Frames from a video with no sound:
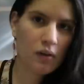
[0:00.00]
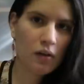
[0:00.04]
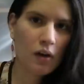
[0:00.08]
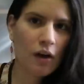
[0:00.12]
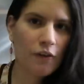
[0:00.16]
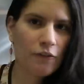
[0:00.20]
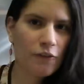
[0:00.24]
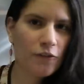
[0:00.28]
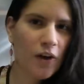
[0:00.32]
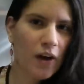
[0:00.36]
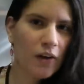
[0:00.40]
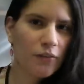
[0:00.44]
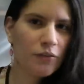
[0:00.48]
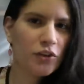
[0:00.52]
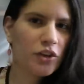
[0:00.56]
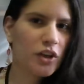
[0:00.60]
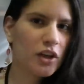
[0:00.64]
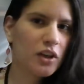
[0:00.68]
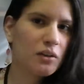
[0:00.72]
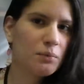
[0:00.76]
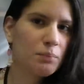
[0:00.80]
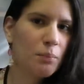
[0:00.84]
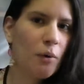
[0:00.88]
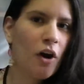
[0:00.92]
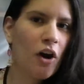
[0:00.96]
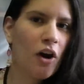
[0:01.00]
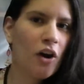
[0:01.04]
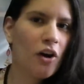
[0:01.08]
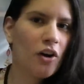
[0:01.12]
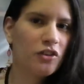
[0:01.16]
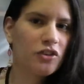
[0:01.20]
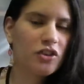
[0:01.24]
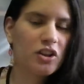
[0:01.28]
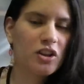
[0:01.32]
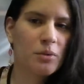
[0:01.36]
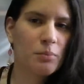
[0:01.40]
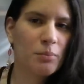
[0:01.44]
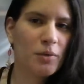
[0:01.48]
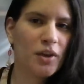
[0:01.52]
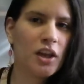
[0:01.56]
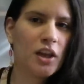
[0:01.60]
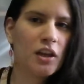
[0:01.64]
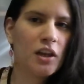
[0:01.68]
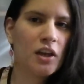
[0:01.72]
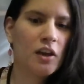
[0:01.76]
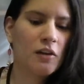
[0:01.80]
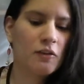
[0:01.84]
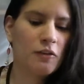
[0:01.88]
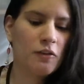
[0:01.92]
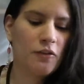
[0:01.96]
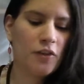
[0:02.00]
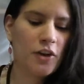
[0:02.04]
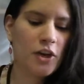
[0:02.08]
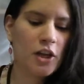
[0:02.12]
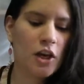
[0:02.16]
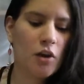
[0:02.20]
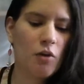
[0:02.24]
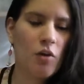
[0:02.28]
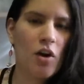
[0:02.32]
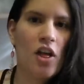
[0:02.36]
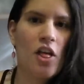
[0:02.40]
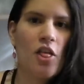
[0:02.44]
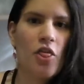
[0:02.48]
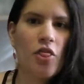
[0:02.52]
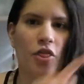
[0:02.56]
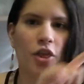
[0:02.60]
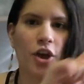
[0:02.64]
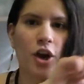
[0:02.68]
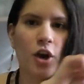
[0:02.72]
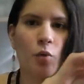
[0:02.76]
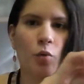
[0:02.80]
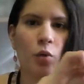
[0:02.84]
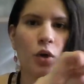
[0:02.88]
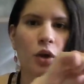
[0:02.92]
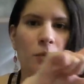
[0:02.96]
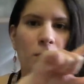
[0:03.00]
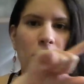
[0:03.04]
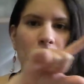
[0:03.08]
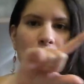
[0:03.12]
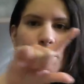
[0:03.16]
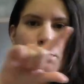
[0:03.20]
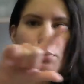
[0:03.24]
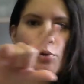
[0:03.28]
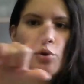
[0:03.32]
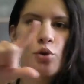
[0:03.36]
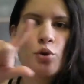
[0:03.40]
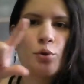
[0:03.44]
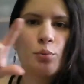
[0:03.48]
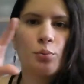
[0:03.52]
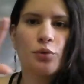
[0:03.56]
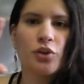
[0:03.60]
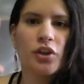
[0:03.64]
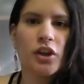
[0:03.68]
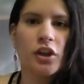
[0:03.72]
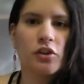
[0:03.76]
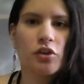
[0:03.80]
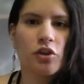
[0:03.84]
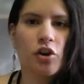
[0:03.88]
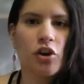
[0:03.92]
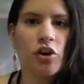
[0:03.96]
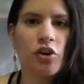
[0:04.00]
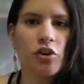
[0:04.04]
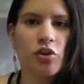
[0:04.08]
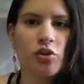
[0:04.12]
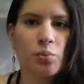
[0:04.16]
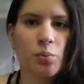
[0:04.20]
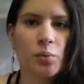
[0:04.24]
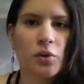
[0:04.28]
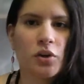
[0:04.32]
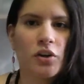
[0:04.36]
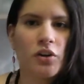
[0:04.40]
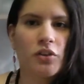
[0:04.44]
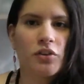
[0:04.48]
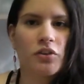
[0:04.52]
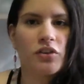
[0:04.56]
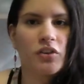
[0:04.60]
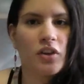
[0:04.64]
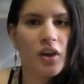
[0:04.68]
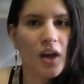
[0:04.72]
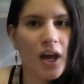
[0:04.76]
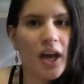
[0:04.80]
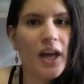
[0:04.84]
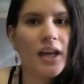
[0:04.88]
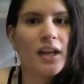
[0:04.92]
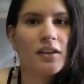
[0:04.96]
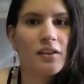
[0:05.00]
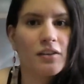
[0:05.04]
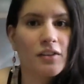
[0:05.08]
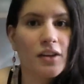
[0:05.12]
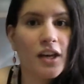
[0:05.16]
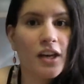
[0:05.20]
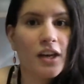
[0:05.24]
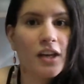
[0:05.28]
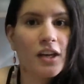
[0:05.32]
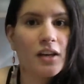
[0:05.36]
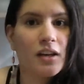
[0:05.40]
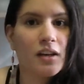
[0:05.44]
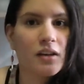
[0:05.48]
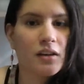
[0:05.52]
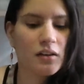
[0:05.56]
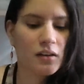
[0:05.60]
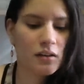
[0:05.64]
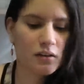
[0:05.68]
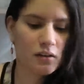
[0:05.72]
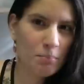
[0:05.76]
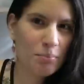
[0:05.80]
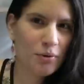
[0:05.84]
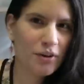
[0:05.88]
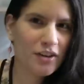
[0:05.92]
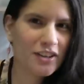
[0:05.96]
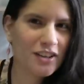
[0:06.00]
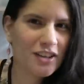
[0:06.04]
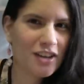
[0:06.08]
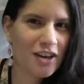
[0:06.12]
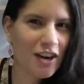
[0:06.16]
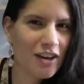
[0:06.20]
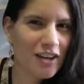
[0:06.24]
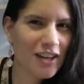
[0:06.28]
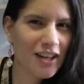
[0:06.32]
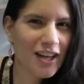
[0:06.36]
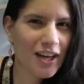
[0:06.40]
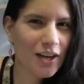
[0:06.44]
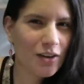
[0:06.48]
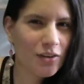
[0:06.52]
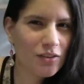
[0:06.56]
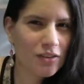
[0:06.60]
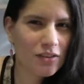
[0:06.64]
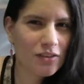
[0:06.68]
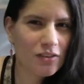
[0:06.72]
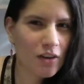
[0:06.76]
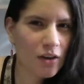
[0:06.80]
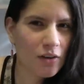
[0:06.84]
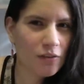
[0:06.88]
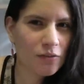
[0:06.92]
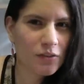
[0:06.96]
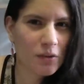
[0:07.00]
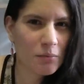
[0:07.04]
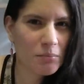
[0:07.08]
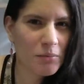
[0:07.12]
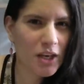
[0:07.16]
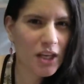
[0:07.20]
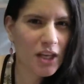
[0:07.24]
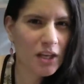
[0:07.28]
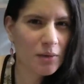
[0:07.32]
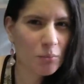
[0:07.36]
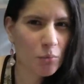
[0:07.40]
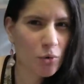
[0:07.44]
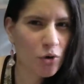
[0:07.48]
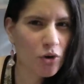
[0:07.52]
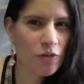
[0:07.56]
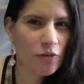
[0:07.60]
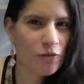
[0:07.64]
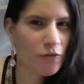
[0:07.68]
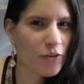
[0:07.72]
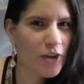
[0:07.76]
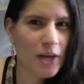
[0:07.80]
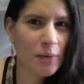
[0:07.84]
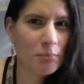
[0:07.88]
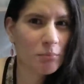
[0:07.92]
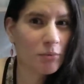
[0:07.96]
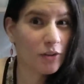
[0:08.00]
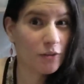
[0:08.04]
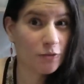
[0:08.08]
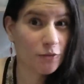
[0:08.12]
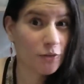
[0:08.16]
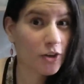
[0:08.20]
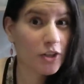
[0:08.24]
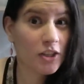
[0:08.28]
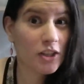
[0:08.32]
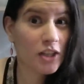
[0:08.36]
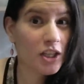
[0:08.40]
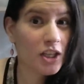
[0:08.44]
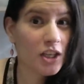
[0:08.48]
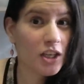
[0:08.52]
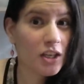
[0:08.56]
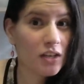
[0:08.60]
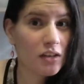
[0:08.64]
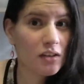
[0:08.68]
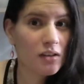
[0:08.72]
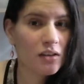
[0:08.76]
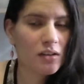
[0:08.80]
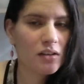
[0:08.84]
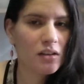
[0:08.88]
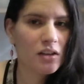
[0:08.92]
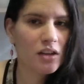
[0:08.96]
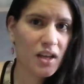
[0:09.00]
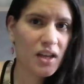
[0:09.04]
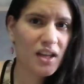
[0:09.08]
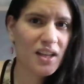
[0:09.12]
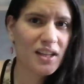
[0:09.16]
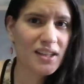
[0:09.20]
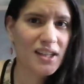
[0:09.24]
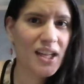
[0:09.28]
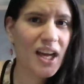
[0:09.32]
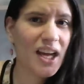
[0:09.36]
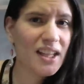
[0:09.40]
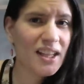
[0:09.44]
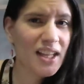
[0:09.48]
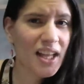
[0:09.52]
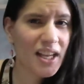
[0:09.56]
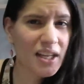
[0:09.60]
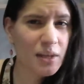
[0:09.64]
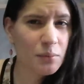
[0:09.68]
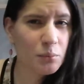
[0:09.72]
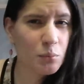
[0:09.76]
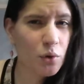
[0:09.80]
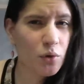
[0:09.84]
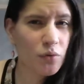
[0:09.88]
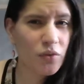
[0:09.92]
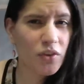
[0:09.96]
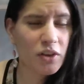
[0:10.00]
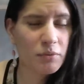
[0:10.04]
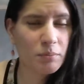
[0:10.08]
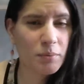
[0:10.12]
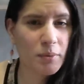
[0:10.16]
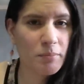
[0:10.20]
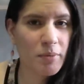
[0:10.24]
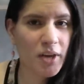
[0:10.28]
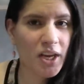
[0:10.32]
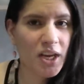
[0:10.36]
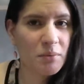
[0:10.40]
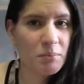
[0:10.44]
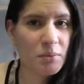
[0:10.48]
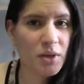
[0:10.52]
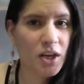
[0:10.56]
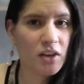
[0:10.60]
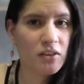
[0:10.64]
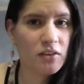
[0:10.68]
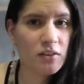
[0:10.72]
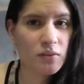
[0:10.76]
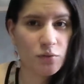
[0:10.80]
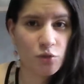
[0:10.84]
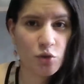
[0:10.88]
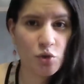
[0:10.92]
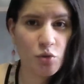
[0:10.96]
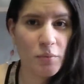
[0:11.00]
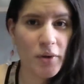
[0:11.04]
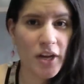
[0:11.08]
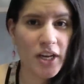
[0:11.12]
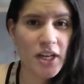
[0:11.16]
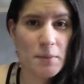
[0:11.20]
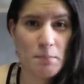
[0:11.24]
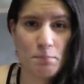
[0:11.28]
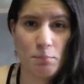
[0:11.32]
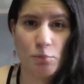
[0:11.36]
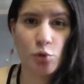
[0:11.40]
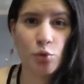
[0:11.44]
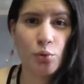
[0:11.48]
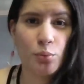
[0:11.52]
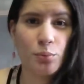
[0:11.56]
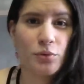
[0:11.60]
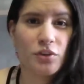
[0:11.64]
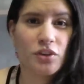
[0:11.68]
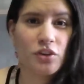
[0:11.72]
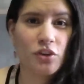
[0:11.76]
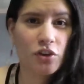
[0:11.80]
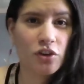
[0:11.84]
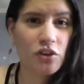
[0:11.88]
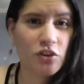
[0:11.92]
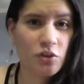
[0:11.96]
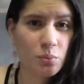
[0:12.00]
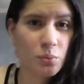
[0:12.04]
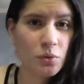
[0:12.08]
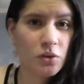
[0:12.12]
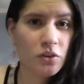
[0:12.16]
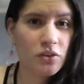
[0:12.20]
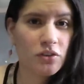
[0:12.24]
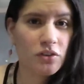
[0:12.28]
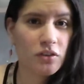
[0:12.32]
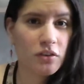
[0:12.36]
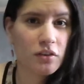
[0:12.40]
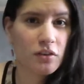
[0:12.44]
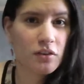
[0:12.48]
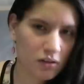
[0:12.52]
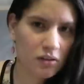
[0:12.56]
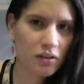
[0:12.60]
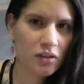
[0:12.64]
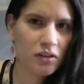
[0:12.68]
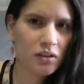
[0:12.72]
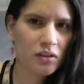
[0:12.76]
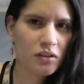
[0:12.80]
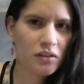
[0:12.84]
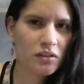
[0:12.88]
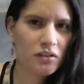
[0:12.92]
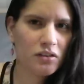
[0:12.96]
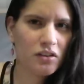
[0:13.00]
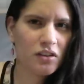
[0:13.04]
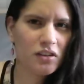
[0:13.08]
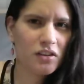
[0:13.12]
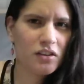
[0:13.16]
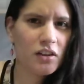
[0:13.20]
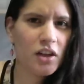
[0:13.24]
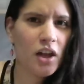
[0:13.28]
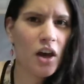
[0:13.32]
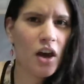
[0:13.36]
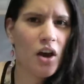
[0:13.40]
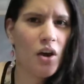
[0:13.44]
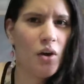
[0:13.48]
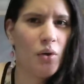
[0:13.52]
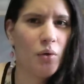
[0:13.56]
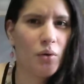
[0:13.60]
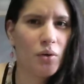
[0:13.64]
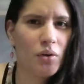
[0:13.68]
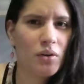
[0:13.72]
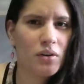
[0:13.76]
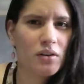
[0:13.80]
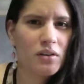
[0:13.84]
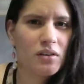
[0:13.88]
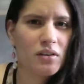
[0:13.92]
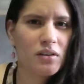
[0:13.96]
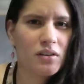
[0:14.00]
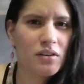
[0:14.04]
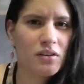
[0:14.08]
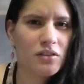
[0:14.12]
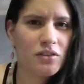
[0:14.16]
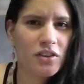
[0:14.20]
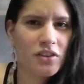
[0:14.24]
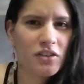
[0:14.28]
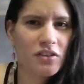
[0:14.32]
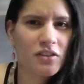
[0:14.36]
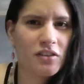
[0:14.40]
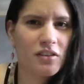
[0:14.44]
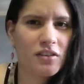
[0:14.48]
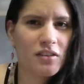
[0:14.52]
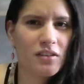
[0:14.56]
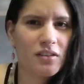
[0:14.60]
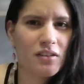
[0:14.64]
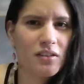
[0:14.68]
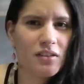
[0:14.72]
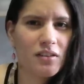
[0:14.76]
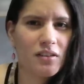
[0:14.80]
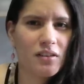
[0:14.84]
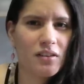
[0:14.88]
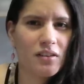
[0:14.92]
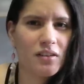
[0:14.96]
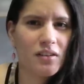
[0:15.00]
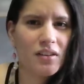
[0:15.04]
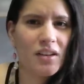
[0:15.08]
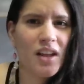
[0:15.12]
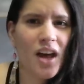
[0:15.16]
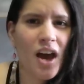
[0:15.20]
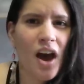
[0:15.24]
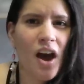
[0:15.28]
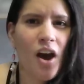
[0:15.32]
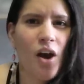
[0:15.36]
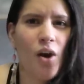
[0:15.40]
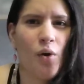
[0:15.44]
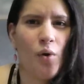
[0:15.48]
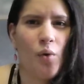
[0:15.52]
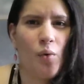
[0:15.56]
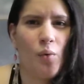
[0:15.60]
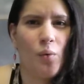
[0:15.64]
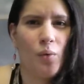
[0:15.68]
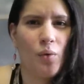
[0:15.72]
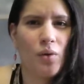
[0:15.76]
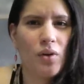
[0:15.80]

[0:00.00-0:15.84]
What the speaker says: A 5-second pause at the beginning of a video, there will be boobs and curse words, I can take. But cutting out stuff to make it more family friendly? Not letting movies be made because of too many boobs and curse words? No! Just... no!